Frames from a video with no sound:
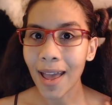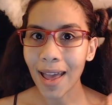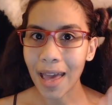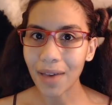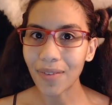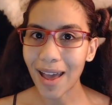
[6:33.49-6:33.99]

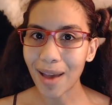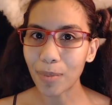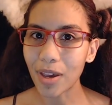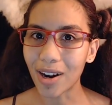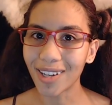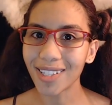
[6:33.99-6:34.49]
Have a happy
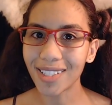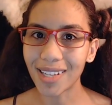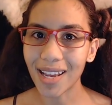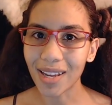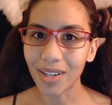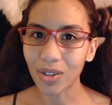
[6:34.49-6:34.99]
Hearts
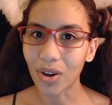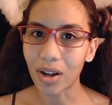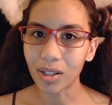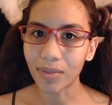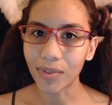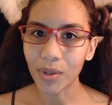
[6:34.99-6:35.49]
Day to all
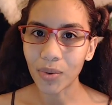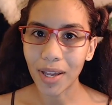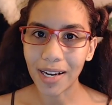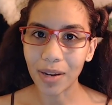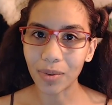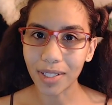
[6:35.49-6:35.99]
of you, and I
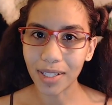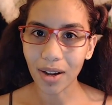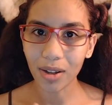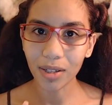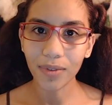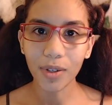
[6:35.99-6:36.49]
will see all
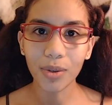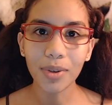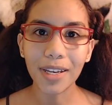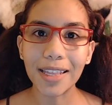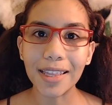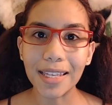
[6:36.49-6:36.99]
of you
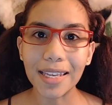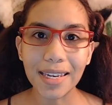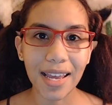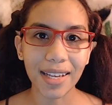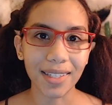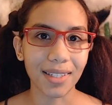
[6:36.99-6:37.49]
in the
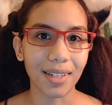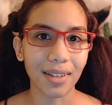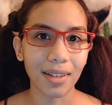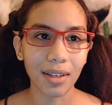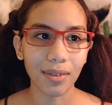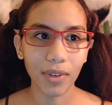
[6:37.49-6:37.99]
next
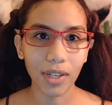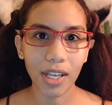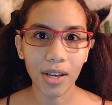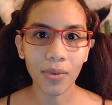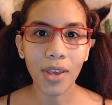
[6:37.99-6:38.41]
video.